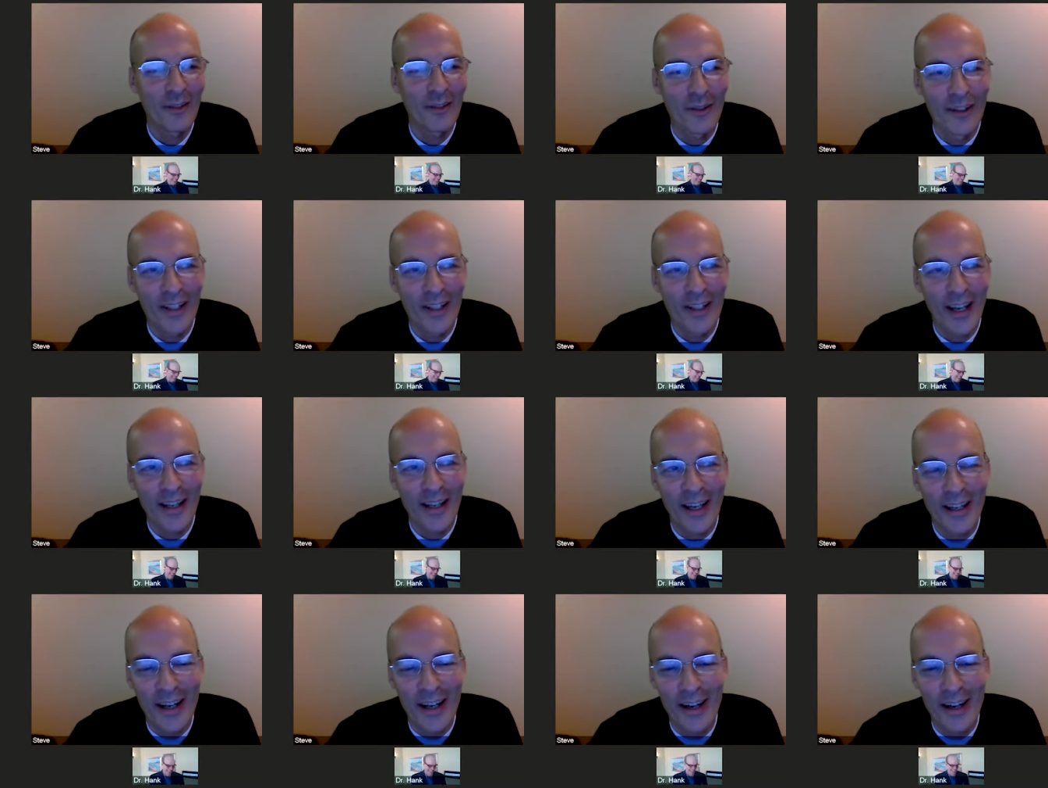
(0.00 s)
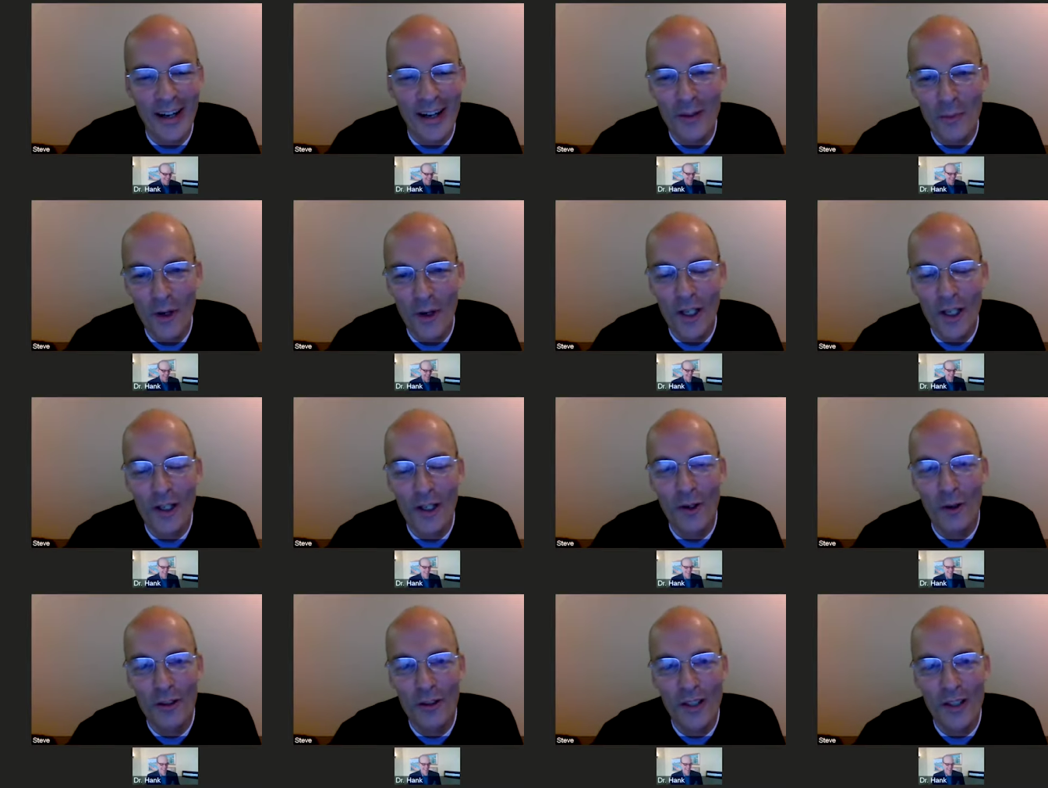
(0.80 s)
when I got out of the Marine
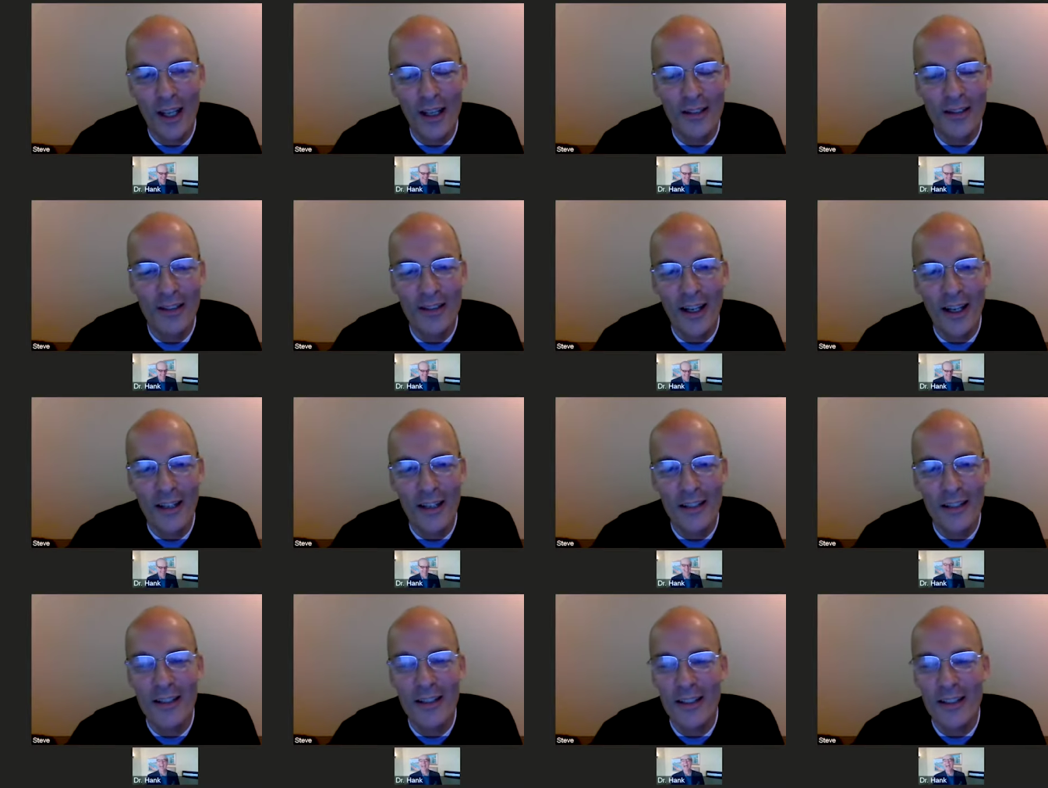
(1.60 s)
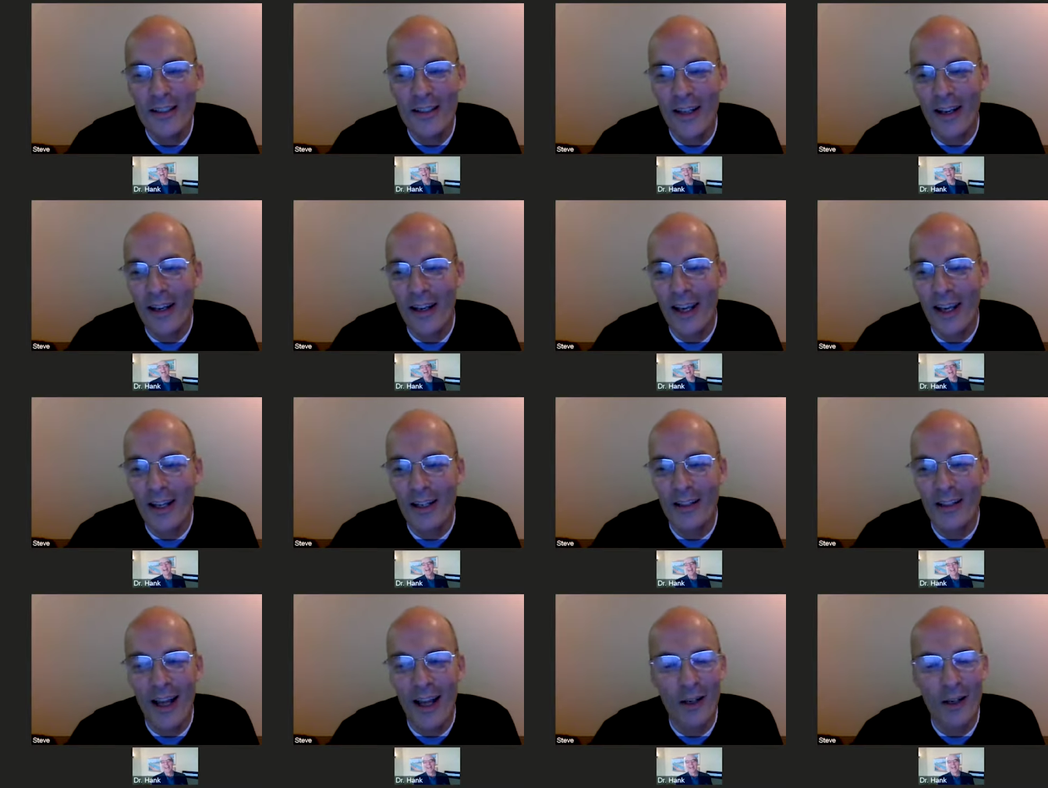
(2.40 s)
Corps in nineteen ninety-six, I had
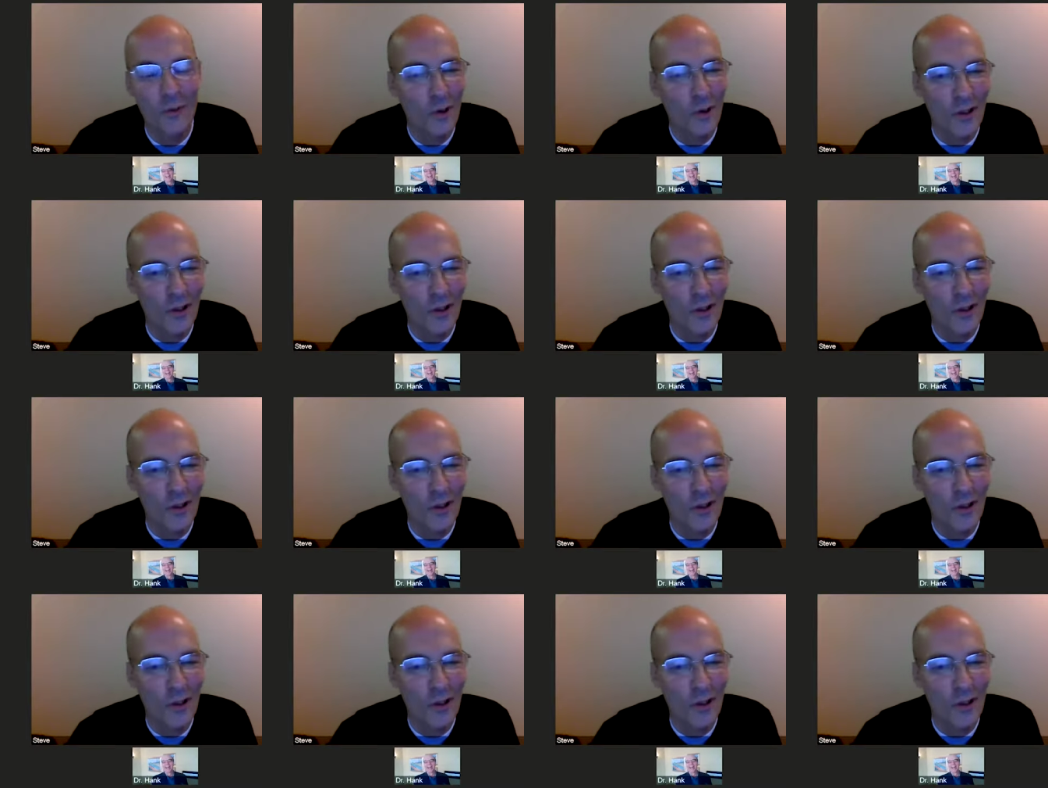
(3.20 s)
a lot of